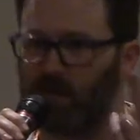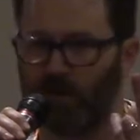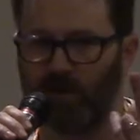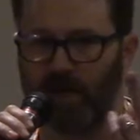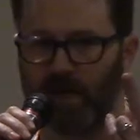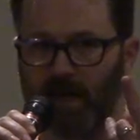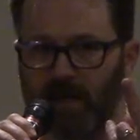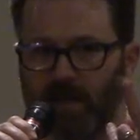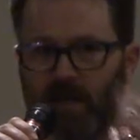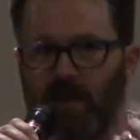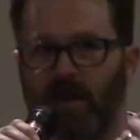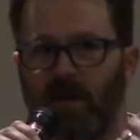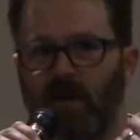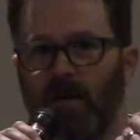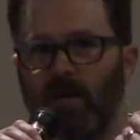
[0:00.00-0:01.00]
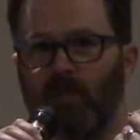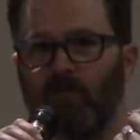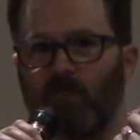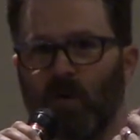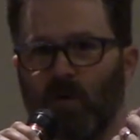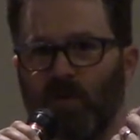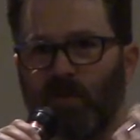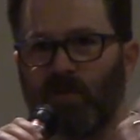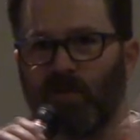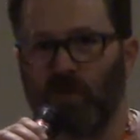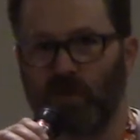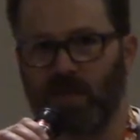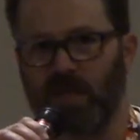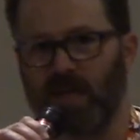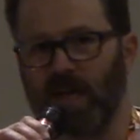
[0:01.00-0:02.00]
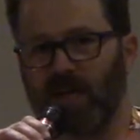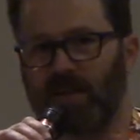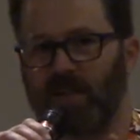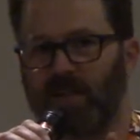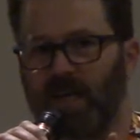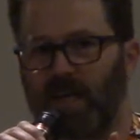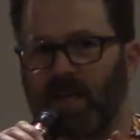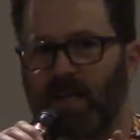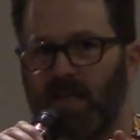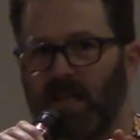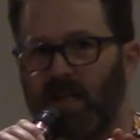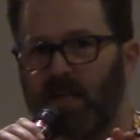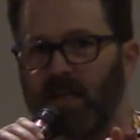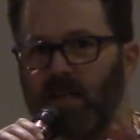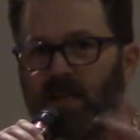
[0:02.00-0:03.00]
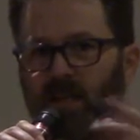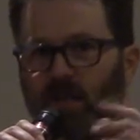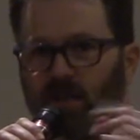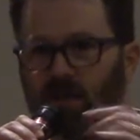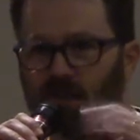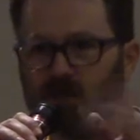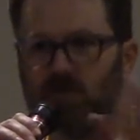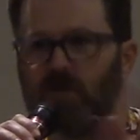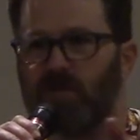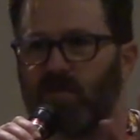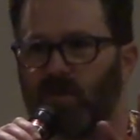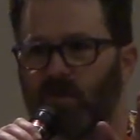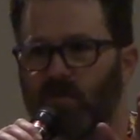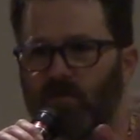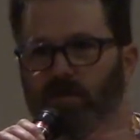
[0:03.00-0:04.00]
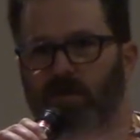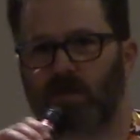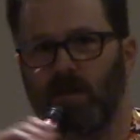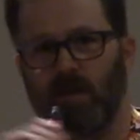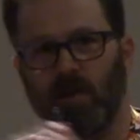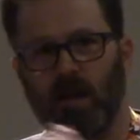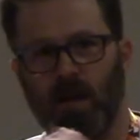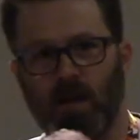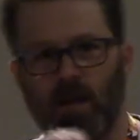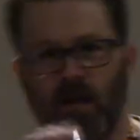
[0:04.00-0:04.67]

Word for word: two days, both the first day and the second day, she was the first person in line.